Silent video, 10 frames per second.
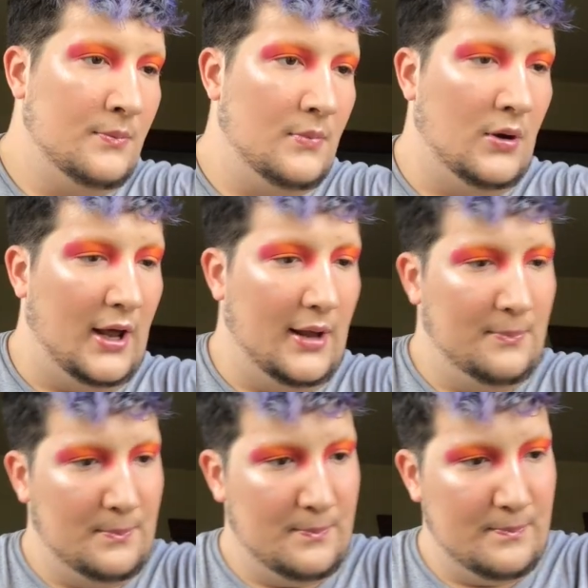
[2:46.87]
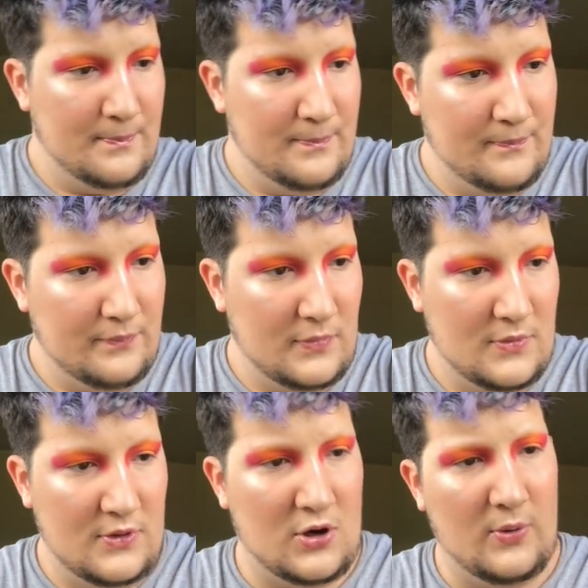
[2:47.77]
Okay.
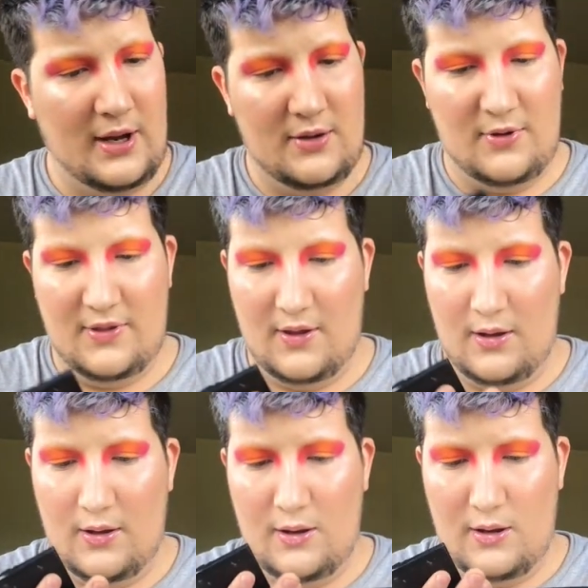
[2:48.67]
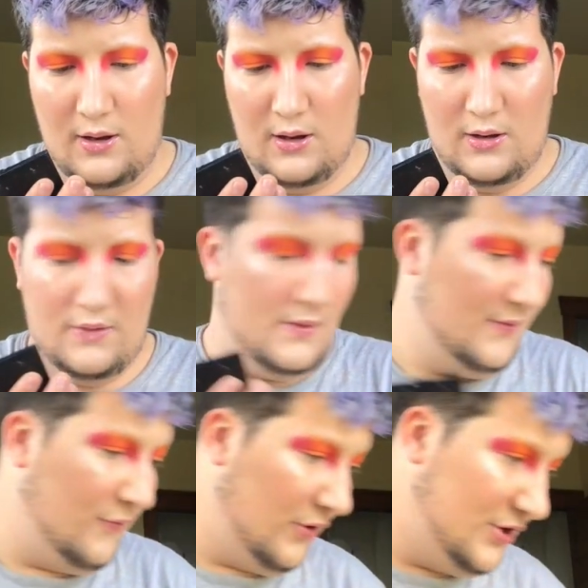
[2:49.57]
Going in with a
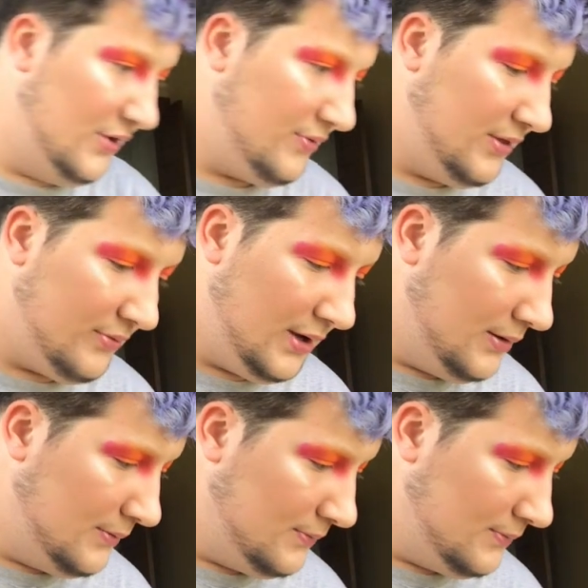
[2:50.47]
4233.